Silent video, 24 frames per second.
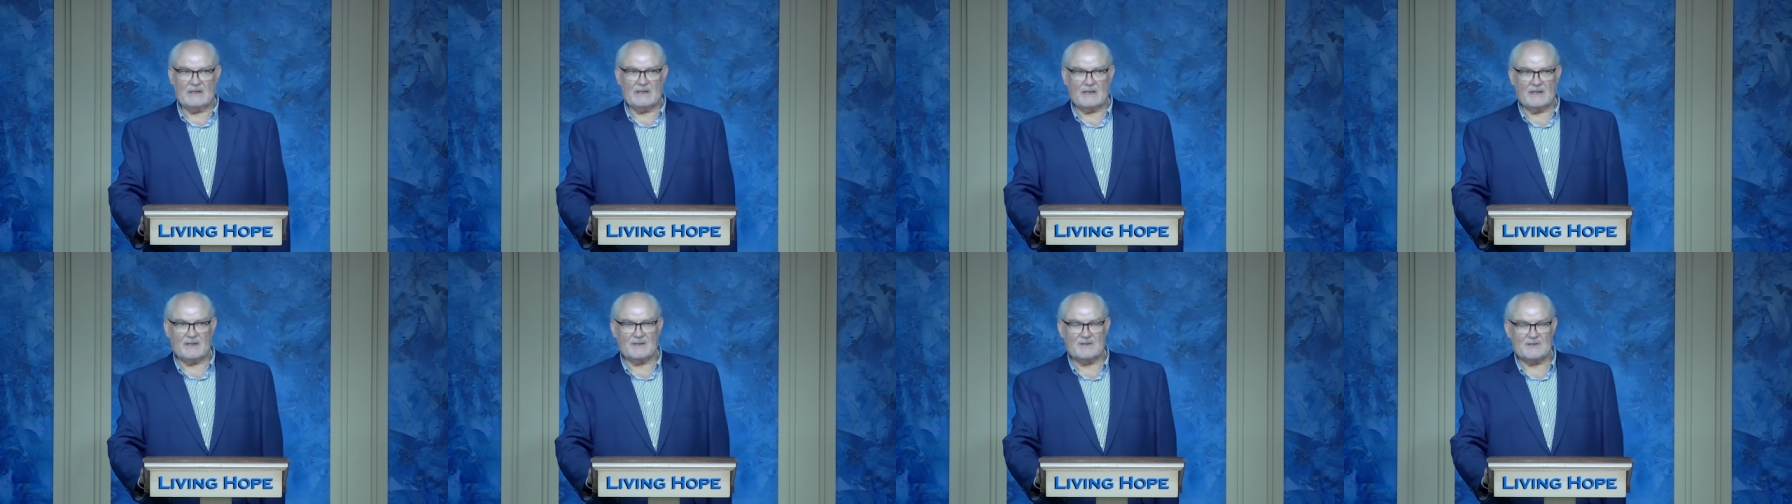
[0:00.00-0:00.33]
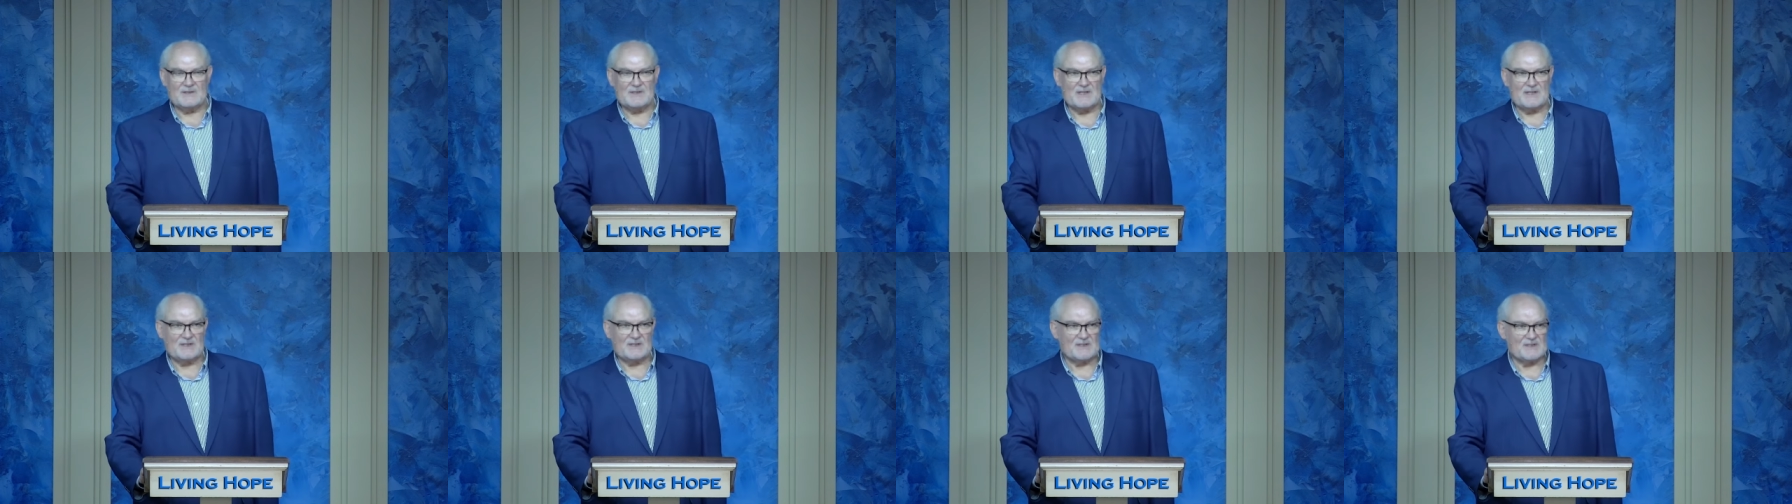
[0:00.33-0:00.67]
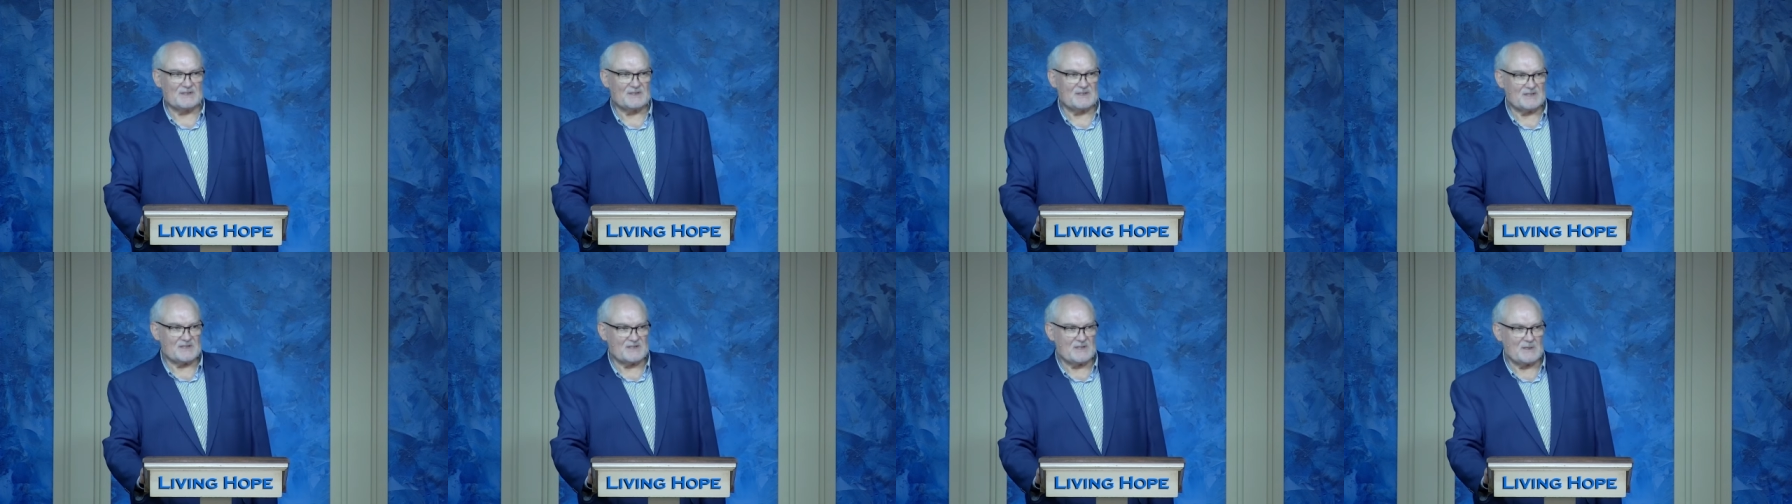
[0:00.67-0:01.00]
And
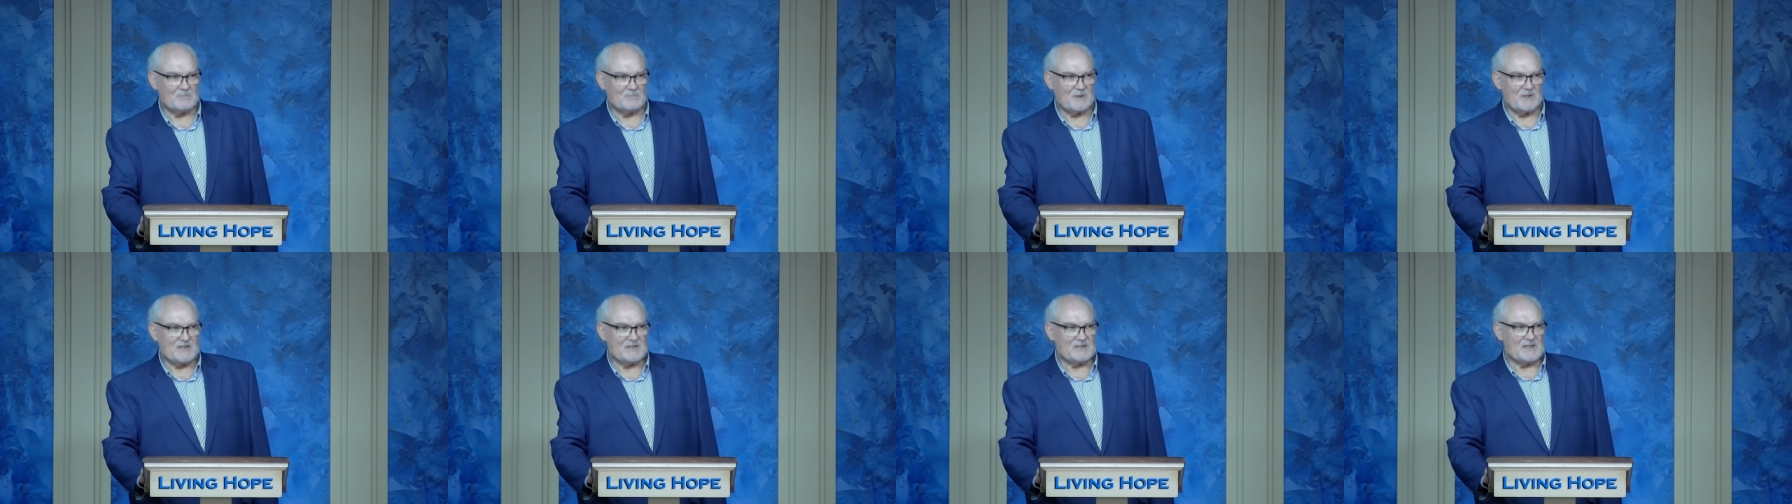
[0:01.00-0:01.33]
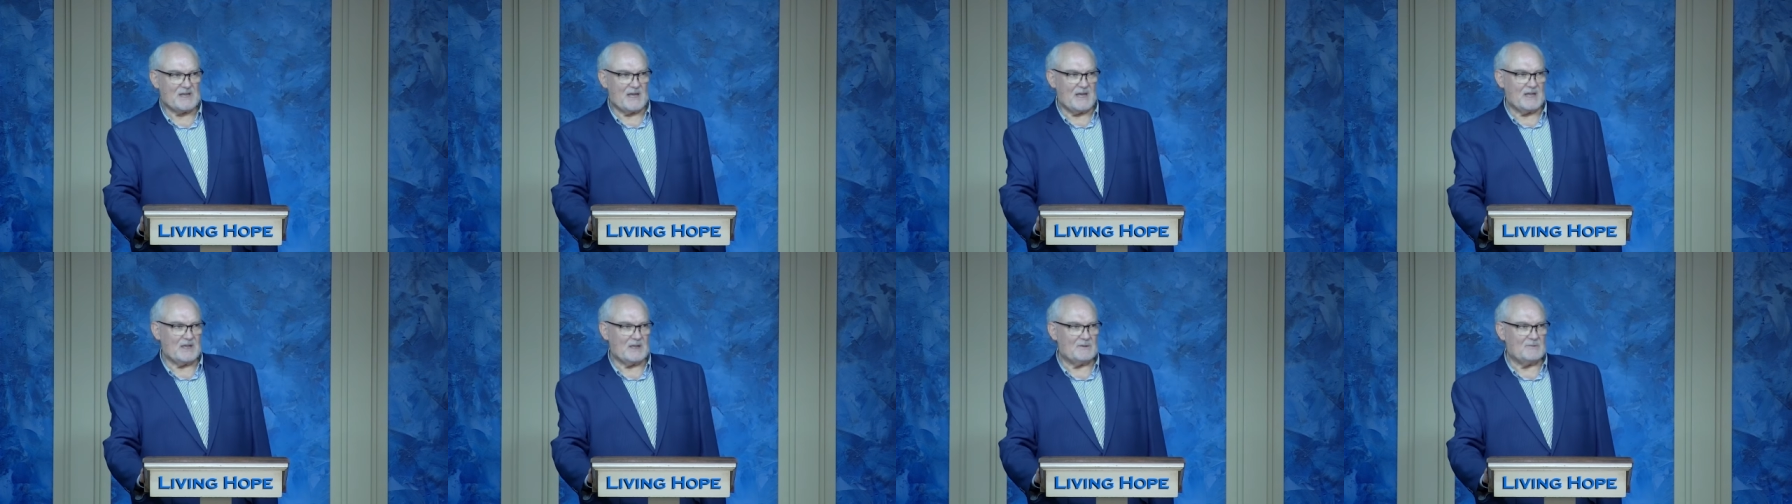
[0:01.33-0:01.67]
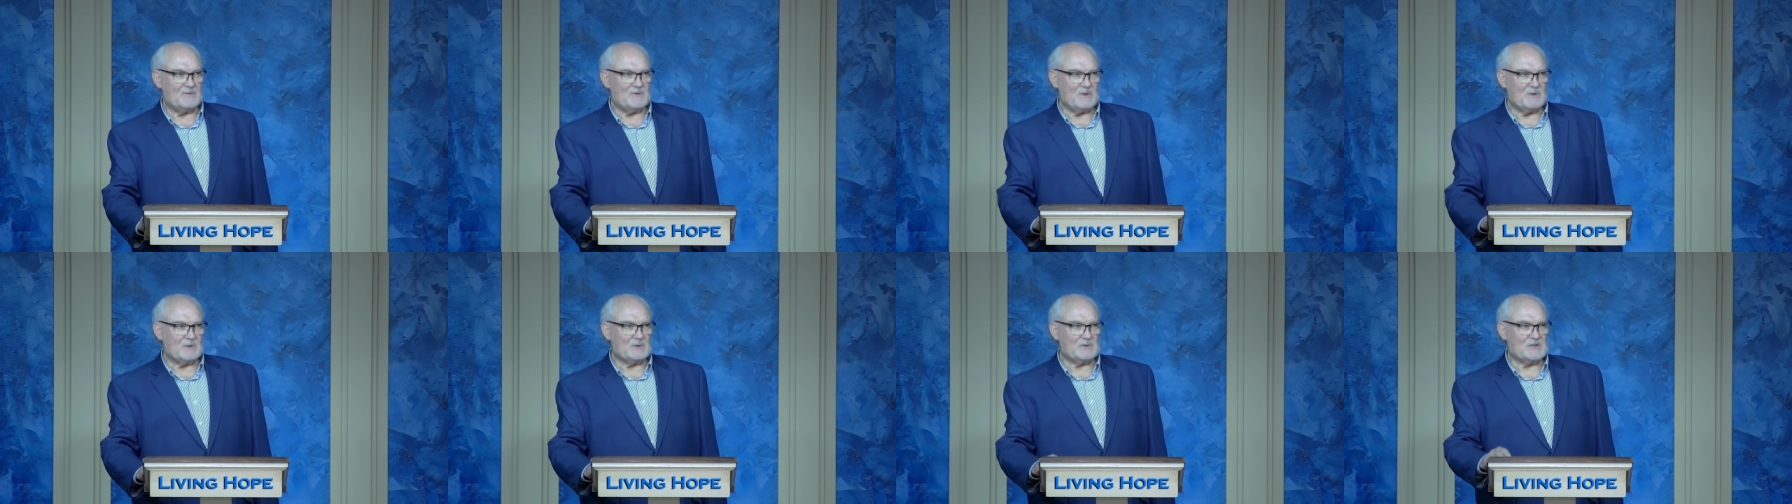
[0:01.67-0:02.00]
Jesus is simply saying if you'll